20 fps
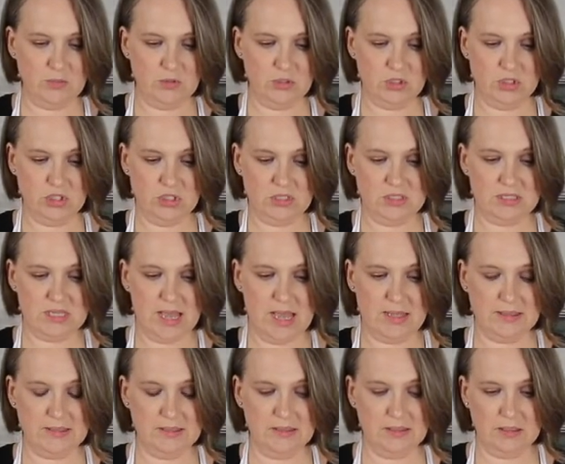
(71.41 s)
which just
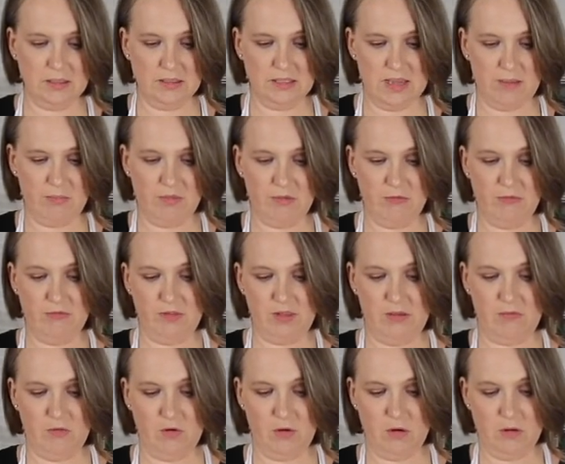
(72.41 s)
adds a little depth of
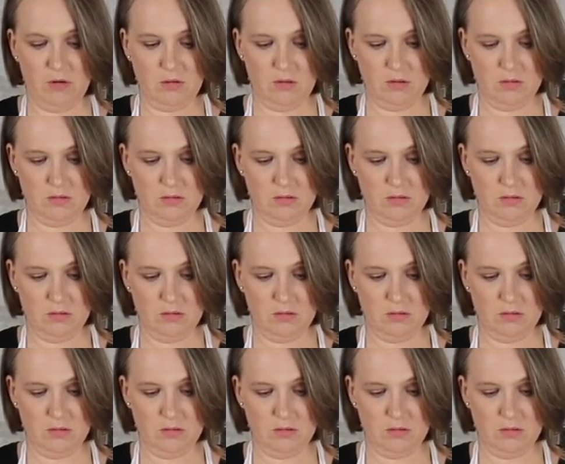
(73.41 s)
flavor.